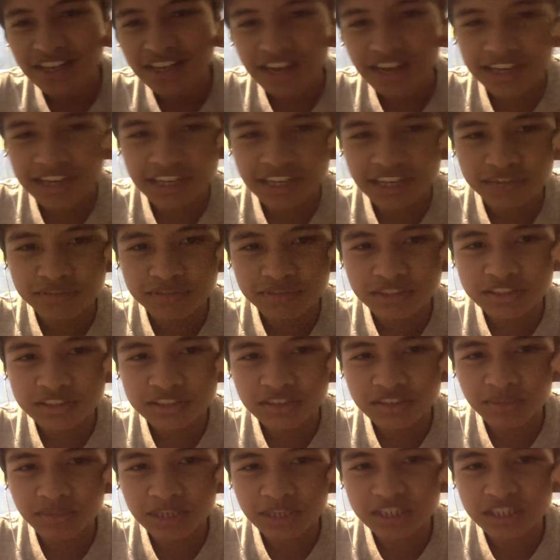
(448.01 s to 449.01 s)
I gave
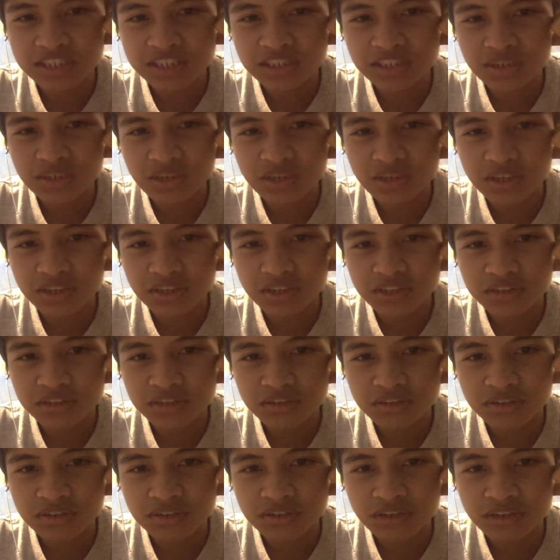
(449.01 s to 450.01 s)
Lisa my Easter egg that
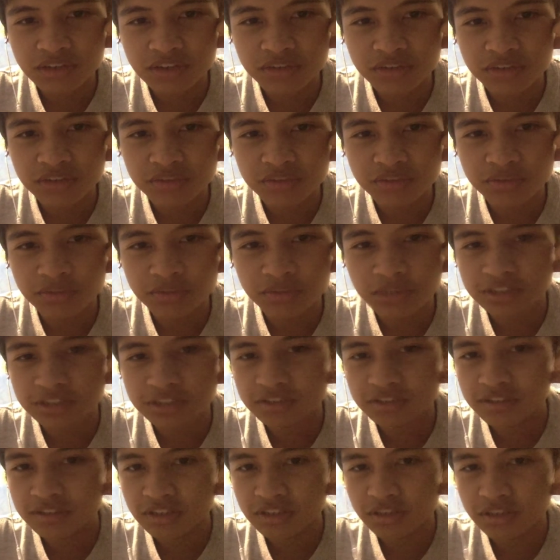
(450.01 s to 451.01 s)
Sir gave us from
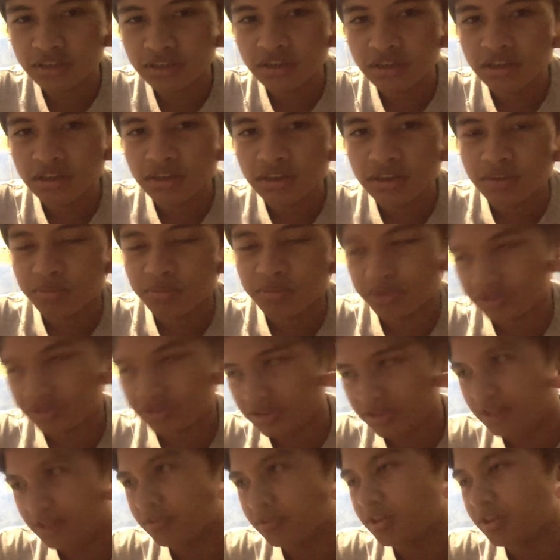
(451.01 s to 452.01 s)
ITT because
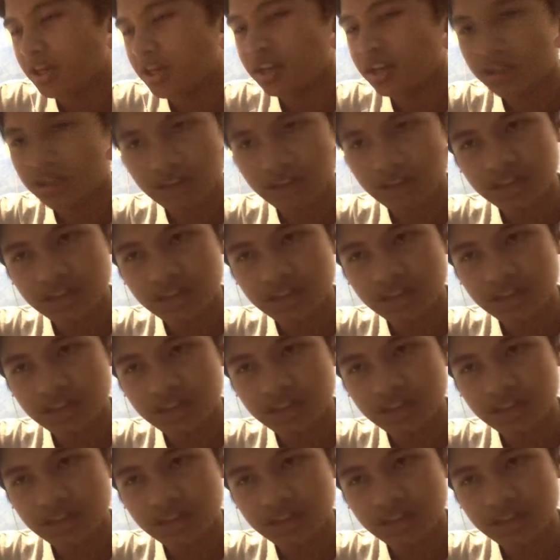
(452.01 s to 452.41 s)
I never ate it.